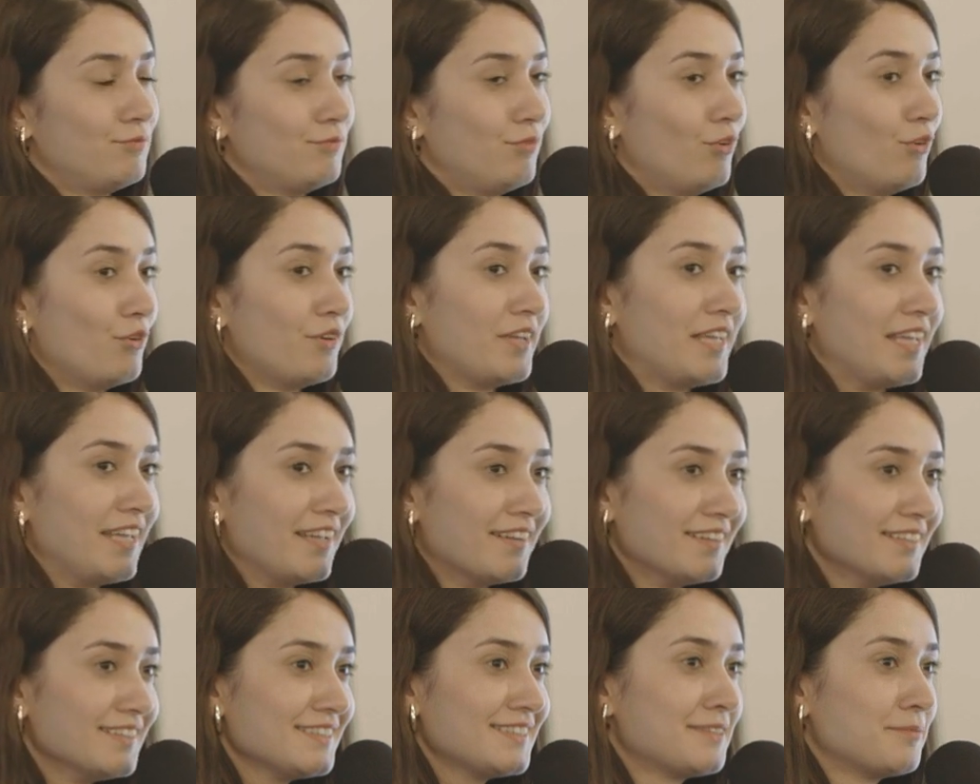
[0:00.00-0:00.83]
for
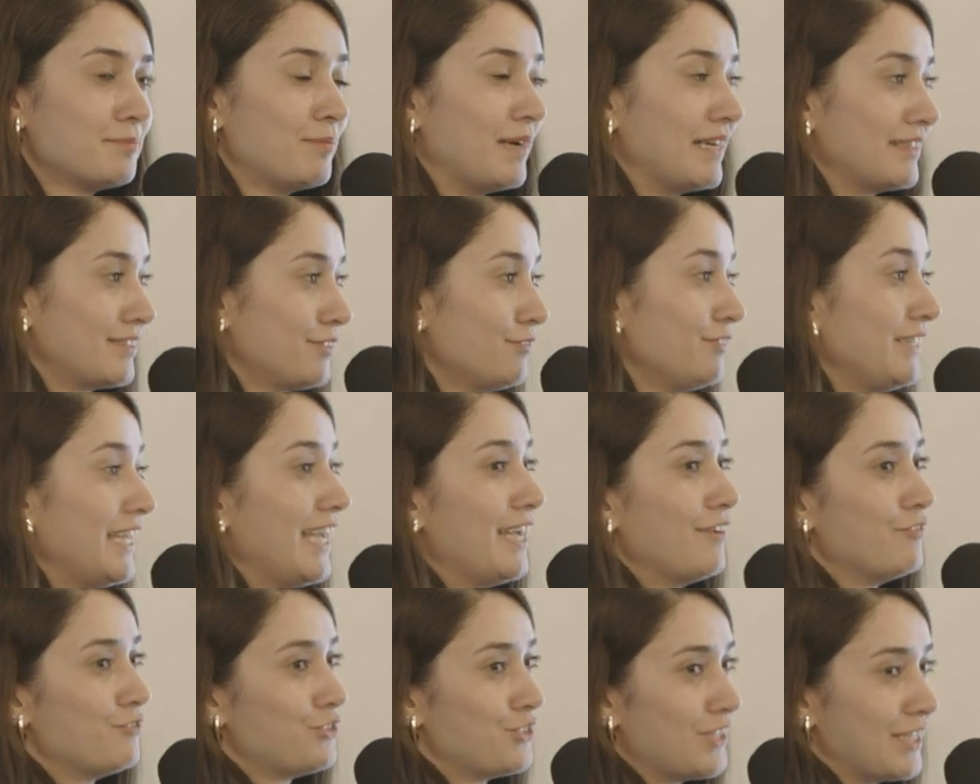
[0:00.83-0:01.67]
years, but we
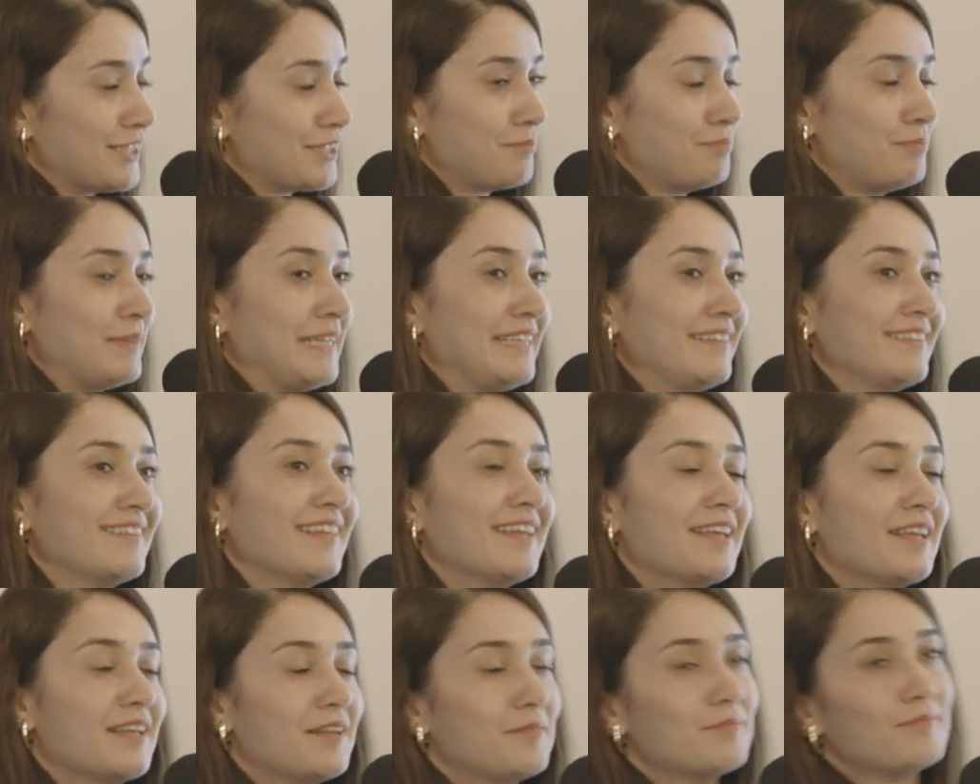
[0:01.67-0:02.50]
have just
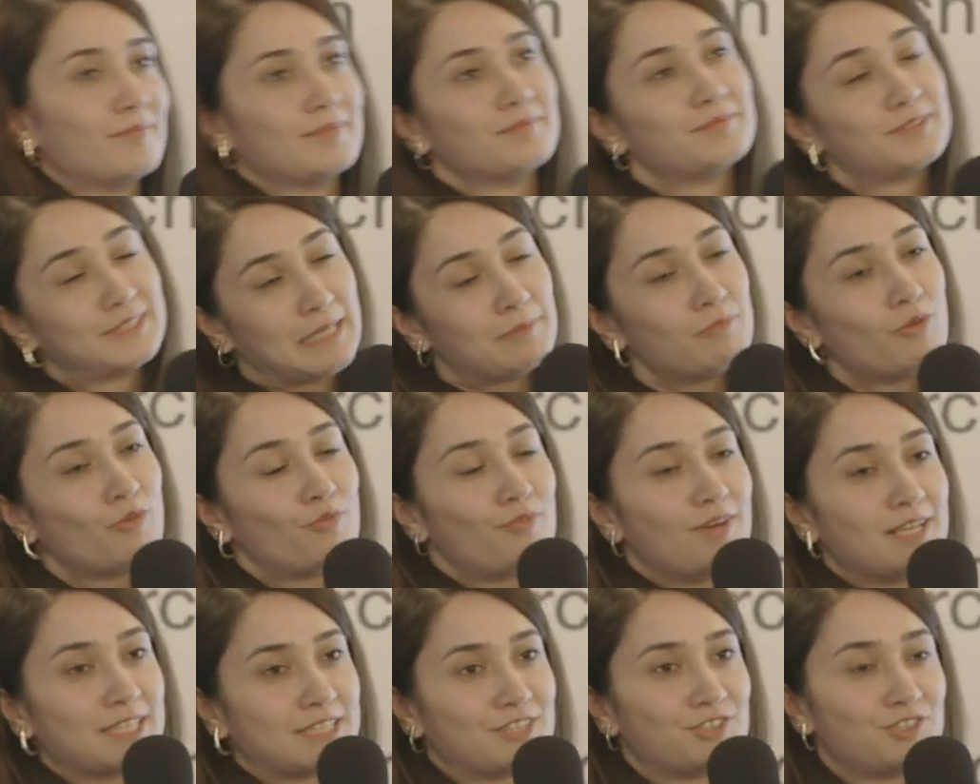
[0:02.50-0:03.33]
been, some
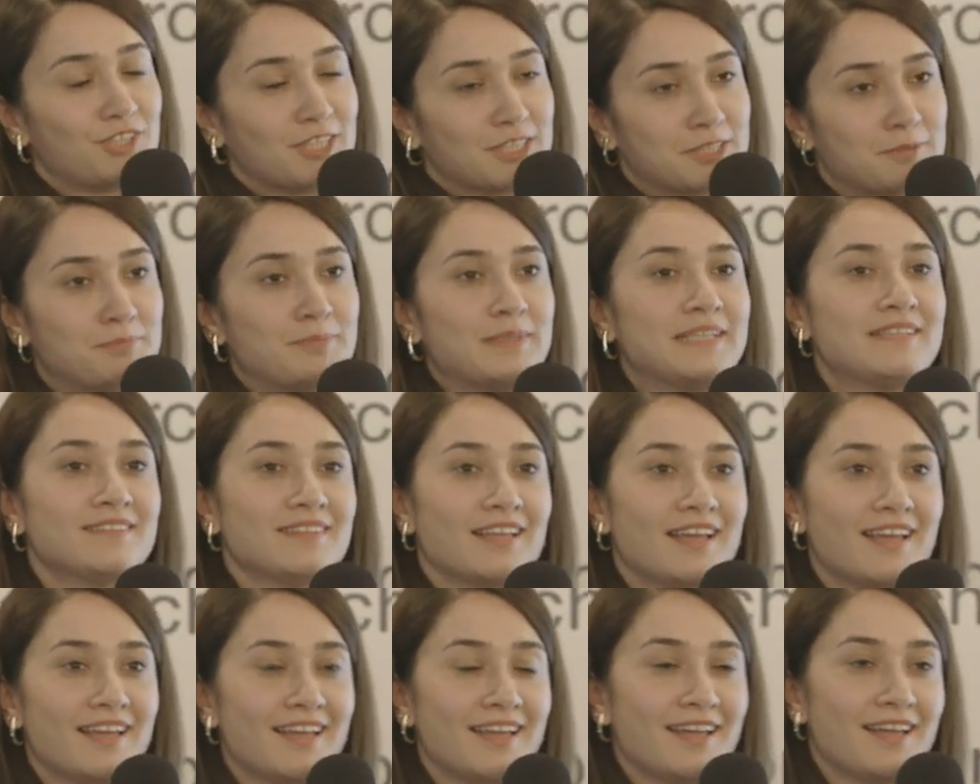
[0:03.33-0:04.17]
of us just
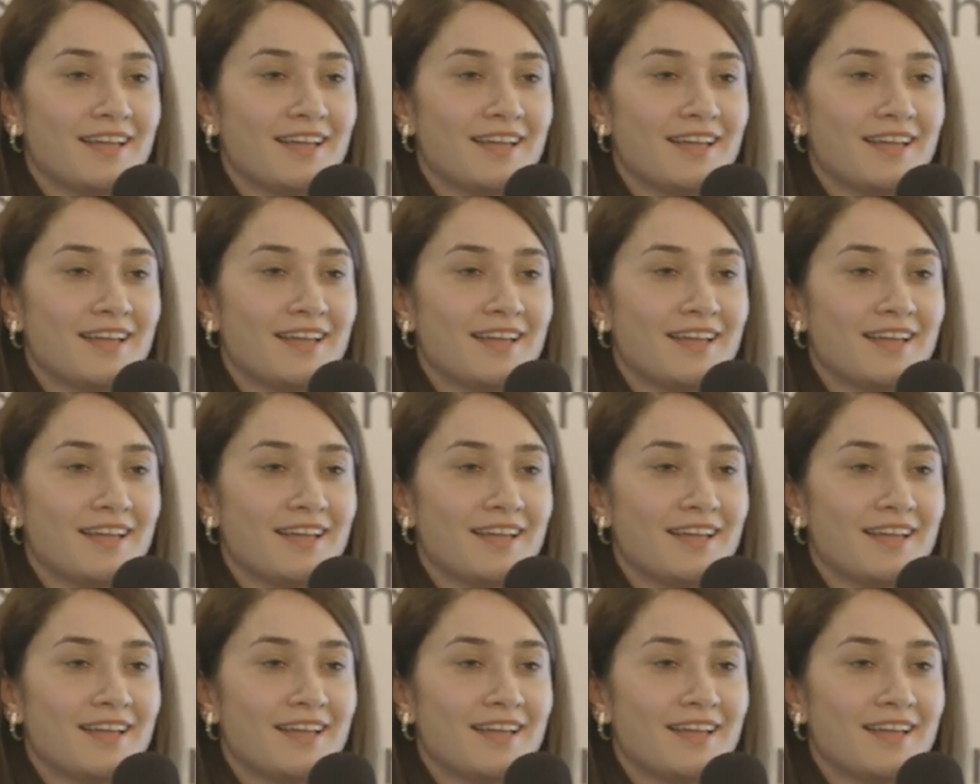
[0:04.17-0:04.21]
been